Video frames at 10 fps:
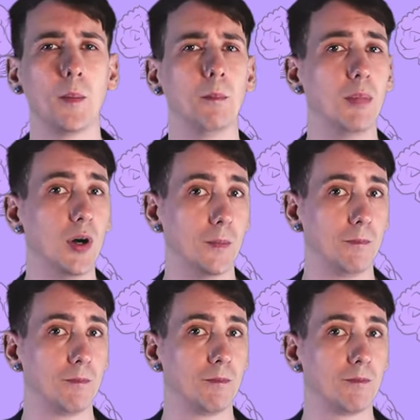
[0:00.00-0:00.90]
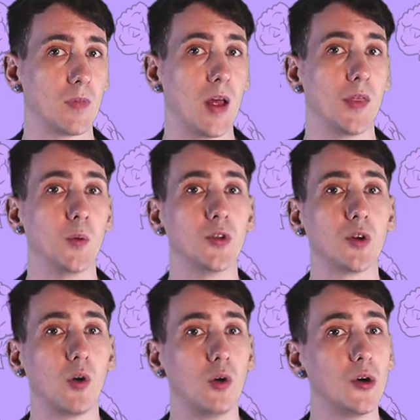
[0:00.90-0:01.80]
But there was
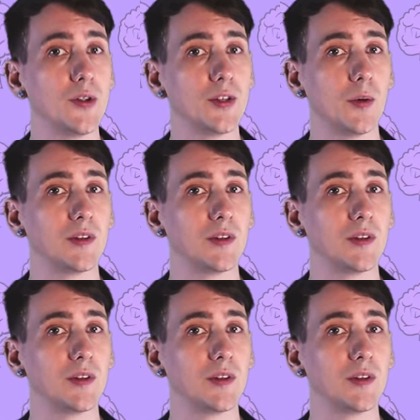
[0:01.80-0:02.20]
also